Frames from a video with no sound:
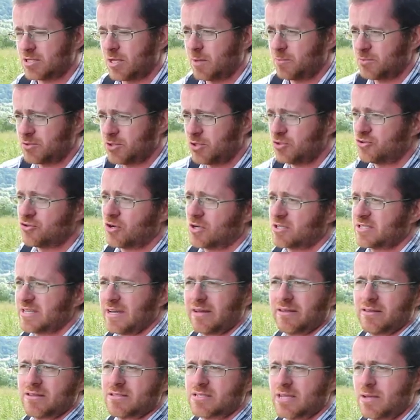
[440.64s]
up, two trucks
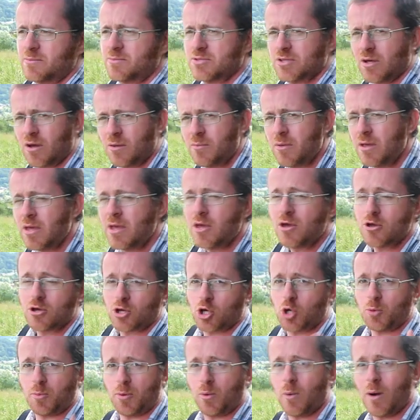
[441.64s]
down at the same time.
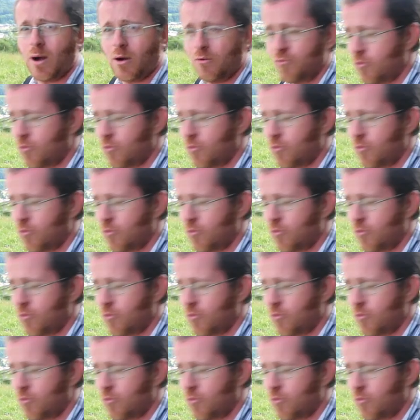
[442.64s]
Could be well